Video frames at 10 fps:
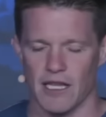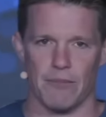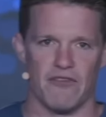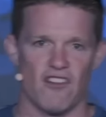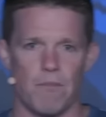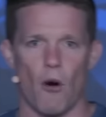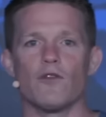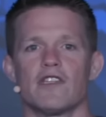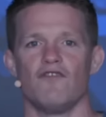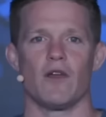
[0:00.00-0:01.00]
that for
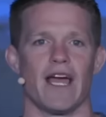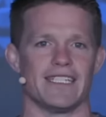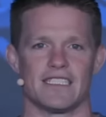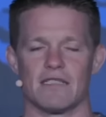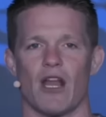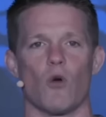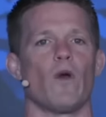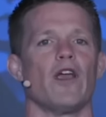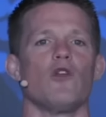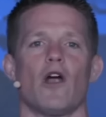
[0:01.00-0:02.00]
both of you guys, doesn't matter
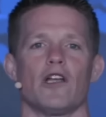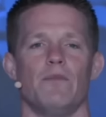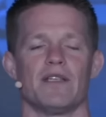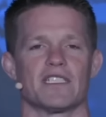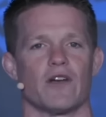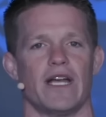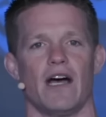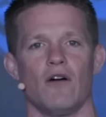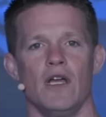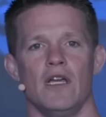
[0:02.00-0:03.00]
where you are in your business right
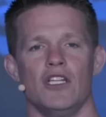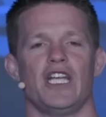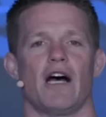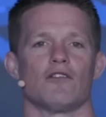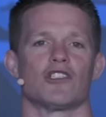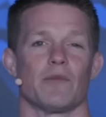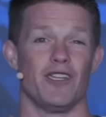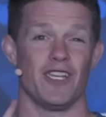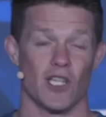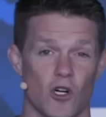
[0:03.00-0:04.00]
now, challenges are
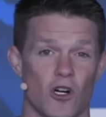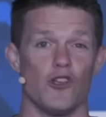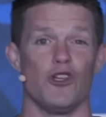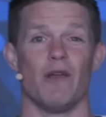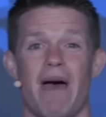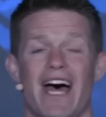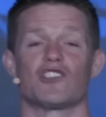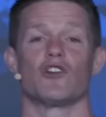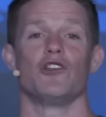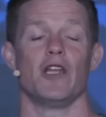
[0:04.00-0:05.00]
something you need to learn, you need to
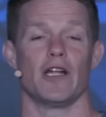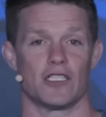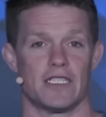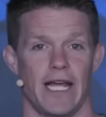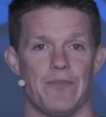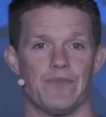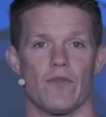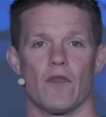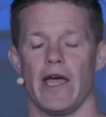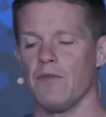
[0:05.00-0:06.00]
master, you need to understand,
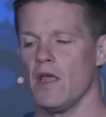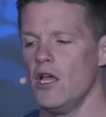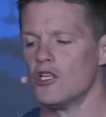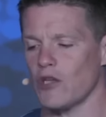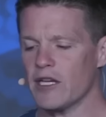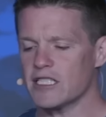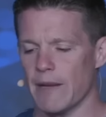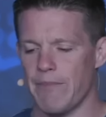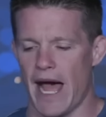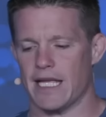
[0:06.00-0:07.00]
okay? So I want to
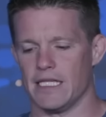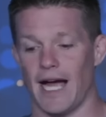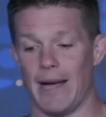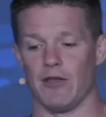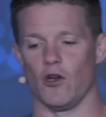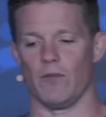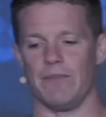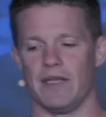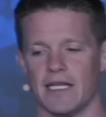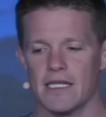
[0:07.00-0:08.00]
step back in time a little
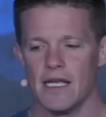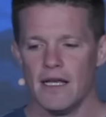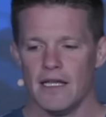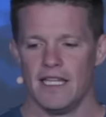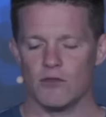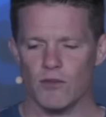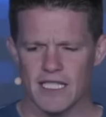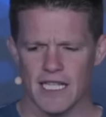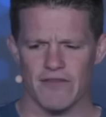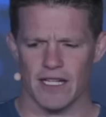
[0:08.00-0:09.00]
bit because this
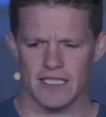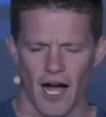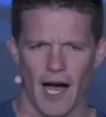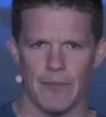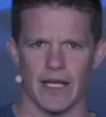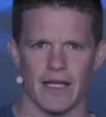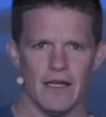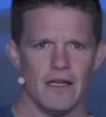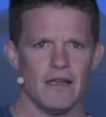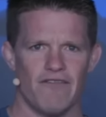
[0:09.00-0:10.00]
wasn't even a topic
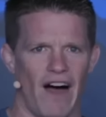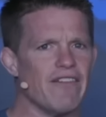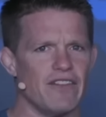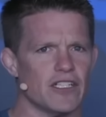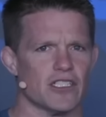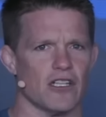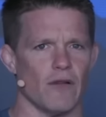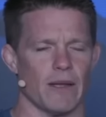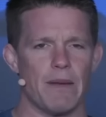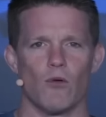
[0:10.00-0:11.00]
5 years
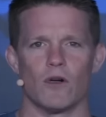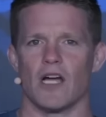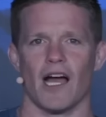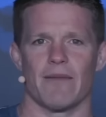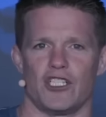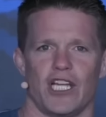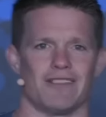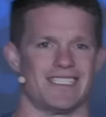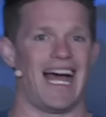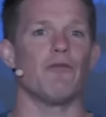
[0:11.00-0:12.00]
ago. Like people weren't talking about
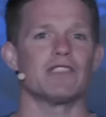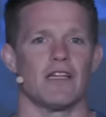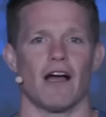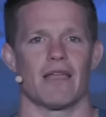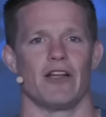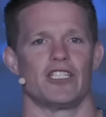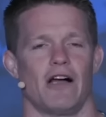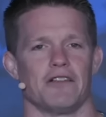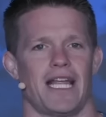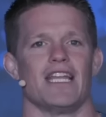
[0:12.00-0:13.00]
challenges. I wasn't talking about
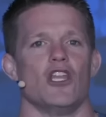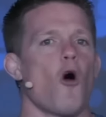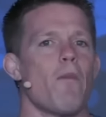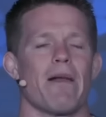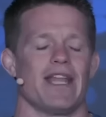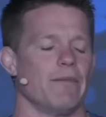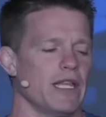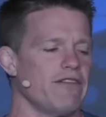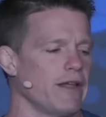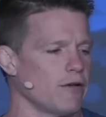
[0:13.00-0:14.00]
challenges. I didn't know about them. I didn't
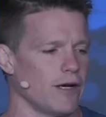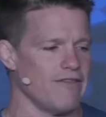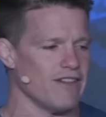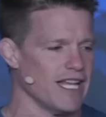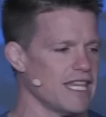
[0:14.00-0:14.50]
believe they were even a